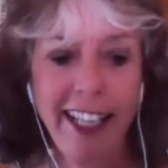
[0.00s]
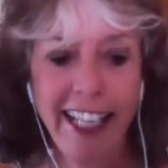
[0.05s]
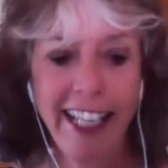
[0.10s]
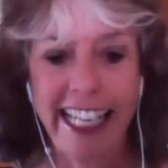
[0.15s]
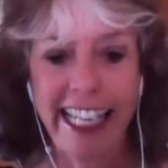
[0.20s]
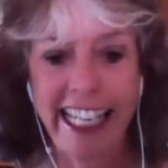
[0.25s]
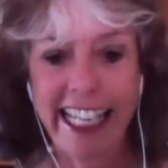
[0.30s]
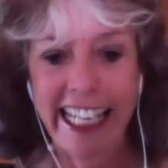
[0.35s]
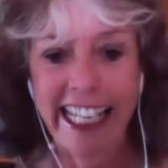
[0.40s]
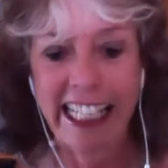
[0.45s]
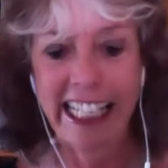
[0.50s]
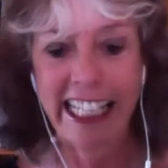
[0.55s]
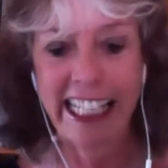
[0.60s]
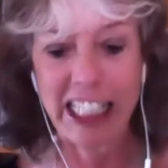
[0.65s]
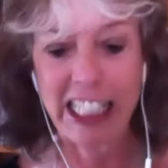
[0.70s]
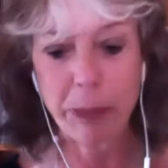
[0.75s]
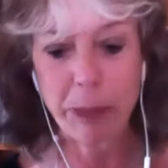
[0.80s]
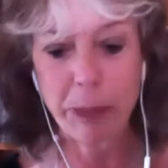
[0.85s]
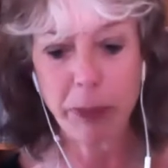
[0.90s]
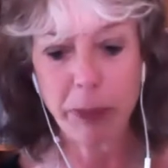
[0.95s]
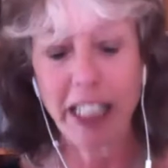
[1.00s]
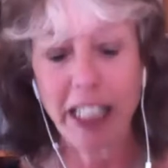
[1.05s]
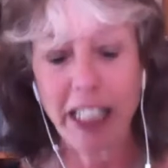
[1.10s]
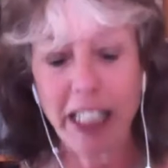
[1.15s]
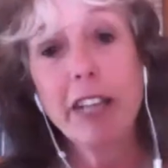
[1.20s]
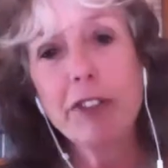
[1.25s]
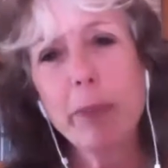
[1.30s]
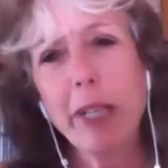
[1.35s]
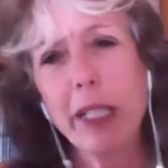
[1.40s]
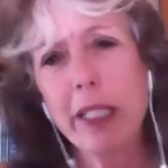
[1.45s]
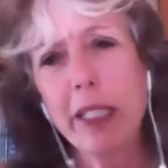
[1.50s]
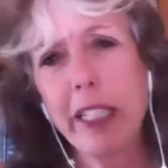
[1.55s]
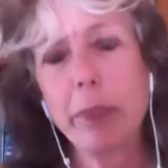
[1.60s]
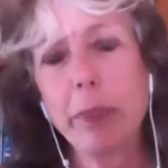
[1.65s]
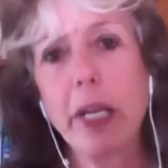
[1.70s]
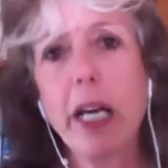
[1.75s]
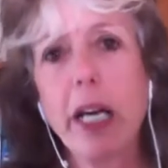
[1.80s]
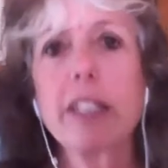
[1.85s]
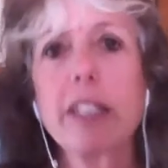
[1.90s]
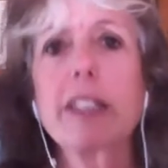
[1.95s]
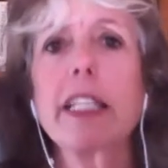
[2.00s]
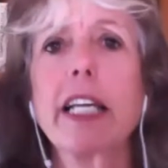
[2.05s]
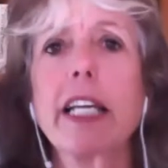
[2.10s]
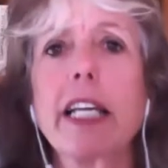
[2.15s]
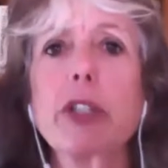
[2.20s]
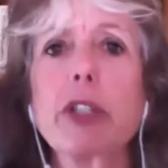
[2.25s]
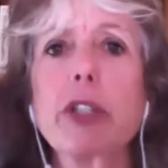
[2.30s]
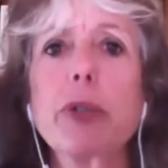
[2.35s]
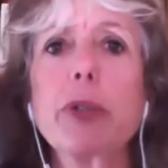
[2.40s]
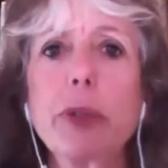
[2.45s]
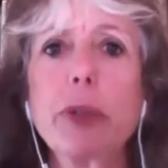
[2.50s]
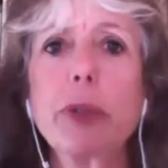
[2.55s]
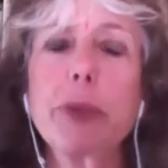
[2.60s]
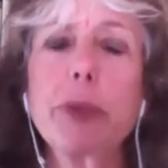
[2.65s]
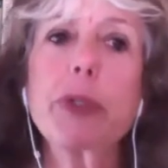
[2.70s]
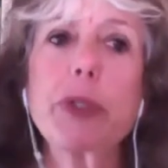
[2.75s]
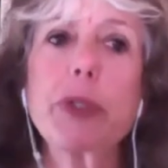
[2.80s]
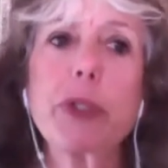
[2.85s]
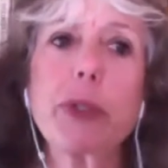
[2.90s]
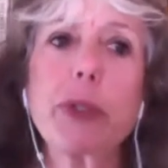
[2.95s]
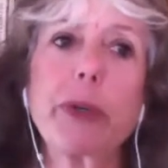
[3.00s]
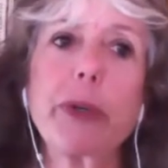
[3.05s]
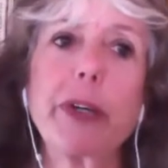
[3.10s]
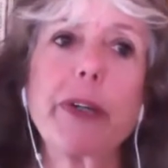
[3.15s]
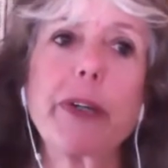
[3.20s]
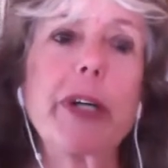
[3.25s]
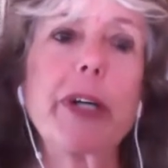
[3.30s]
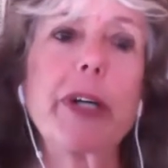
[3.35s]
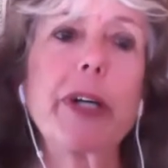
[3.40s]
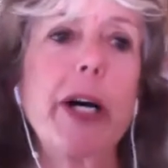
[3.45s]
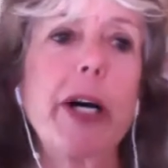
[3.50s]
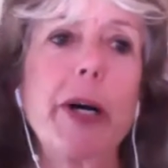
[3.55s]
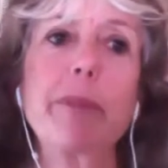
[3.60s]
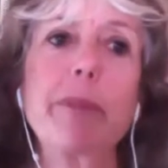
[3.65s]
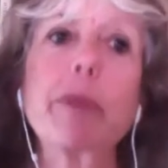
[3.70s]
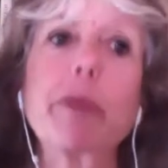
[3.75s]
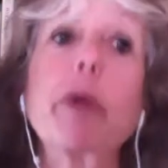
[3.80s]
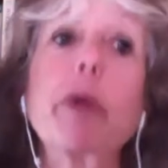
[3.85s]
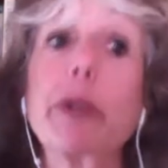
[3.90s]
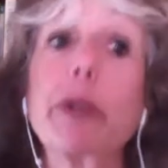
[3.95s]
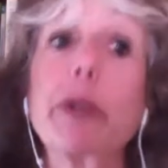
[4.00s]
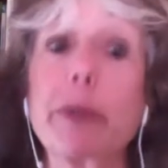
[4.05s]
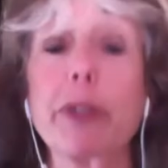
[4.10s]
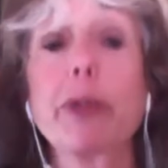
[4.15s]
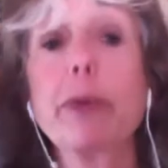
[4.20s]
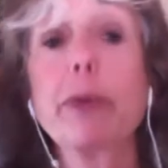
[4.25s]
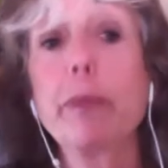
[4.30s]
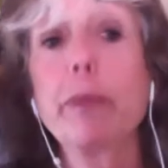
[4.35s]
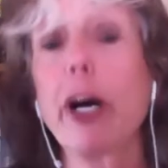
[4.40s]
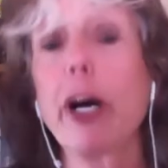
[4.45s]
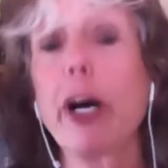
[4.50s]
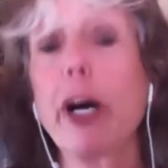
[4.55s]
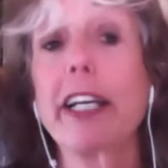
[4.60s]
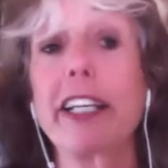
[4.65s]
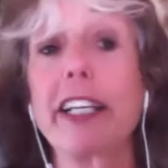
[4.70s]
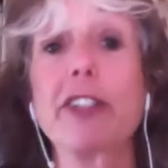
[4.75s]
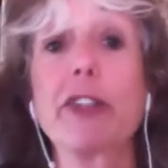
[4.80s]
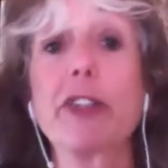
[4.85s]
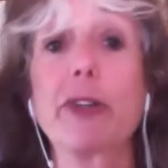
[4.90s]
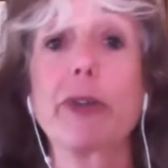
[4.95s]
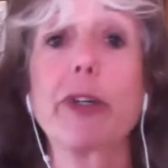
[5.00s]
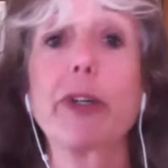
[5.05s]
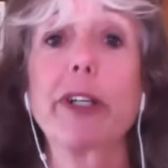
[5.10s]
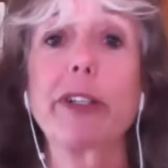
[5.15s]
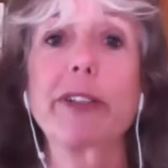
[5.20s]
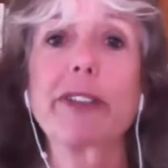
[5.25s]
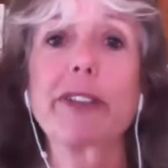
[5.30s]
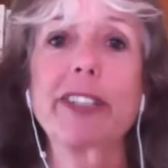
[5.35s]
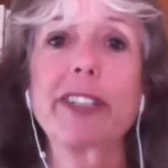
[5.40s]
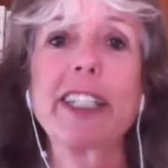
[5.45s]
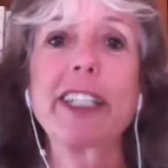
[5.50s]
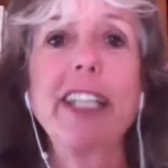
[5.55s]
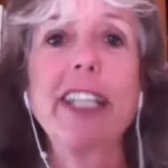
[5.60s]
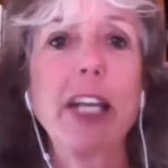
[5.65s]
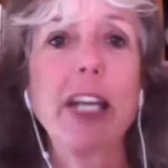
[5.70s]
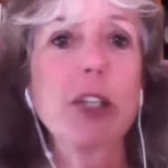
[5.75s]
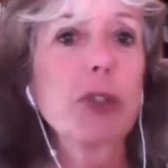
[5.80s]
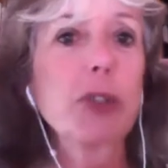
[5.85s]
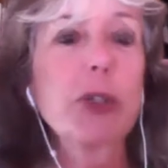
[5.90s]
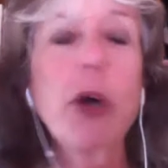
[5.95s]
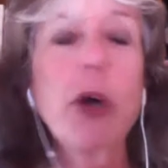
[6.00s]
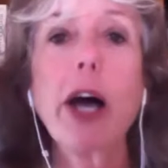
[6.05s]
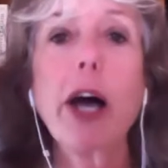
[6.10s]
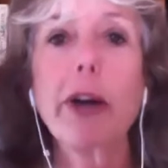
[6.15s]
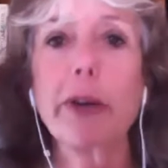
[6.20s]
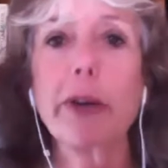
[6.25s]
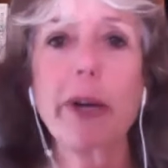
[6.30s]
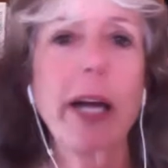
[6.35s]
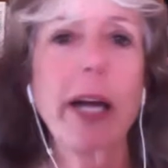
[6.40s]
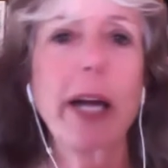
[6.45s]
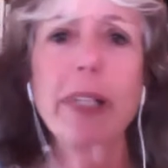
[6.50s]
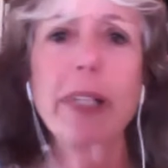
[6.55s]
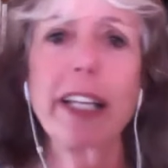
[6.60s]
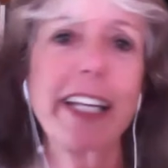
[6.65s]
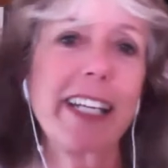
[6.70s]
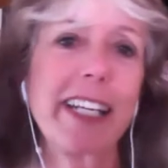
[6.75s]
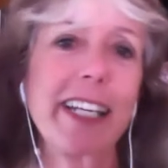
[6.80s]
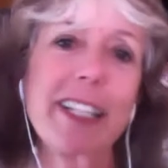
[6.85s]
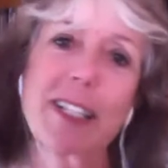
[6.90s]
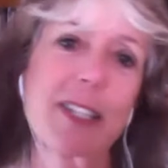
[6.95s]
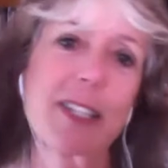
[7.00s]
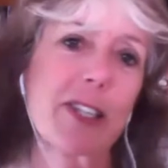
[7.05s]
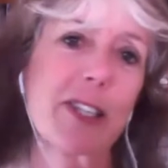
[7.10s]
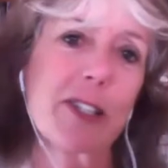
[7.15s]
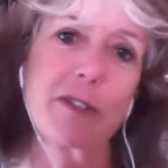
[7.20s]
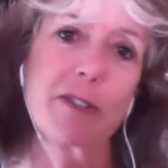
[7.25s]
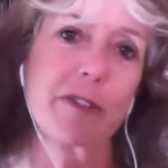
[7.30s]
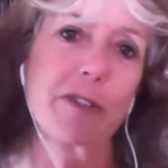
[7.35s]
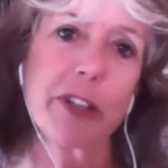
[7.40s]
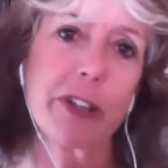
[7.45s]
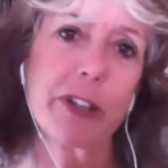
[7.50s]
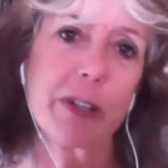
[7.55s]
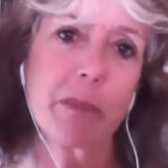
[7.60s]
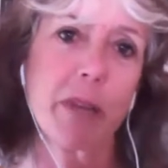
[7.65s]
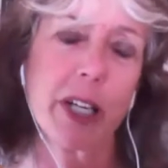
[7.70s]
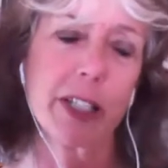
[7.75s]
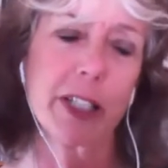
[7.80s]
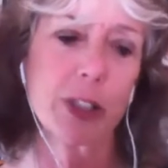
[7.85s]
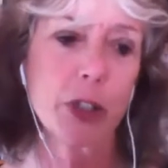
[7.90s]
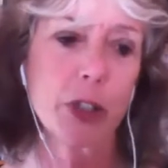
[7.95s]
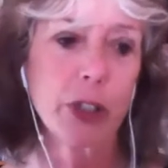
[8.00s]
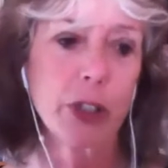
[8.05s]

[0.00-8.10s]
And what I loved about that blog is that you used your, or you brought in your teenage daughter. I related to this very much.